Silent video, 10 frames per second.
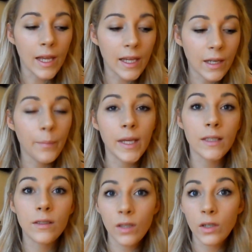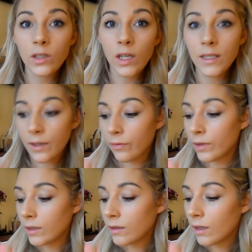It can make such a
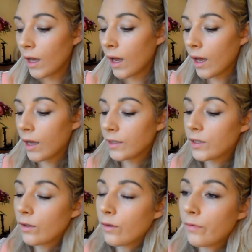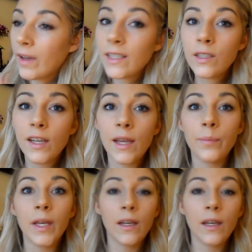difference to your face shape.